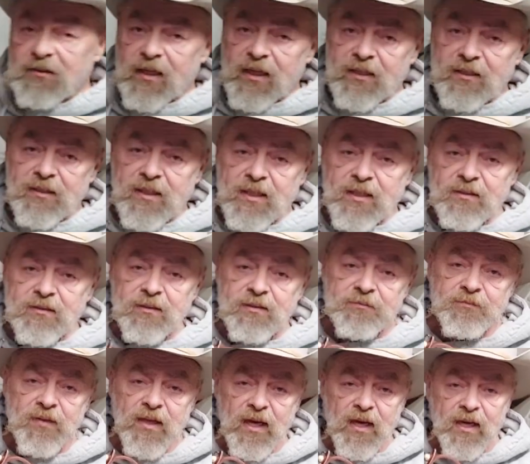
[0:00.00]
thing that
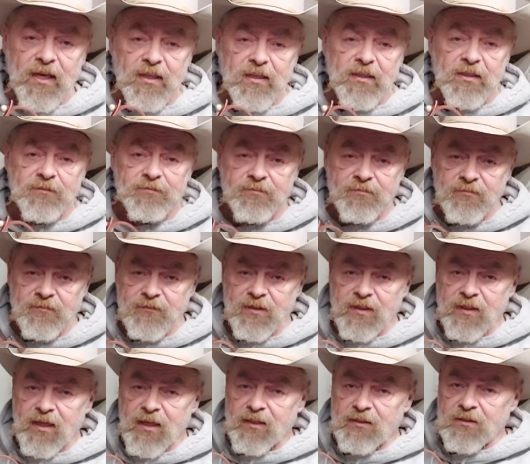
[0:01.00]
I
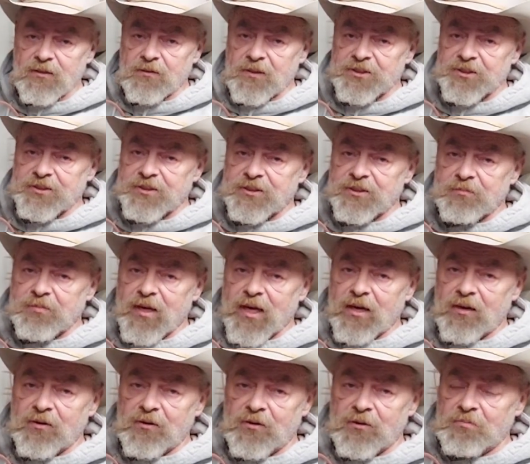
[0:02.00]
get questions
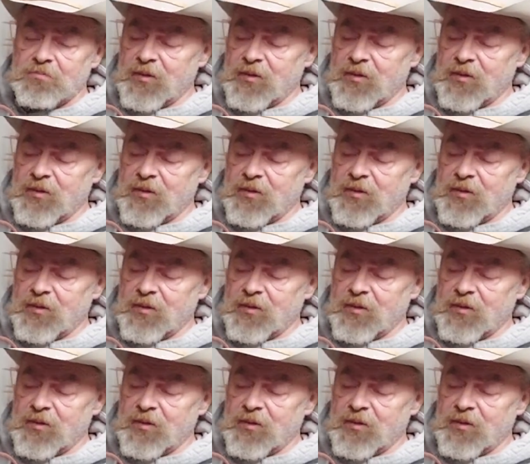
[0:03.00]
about, or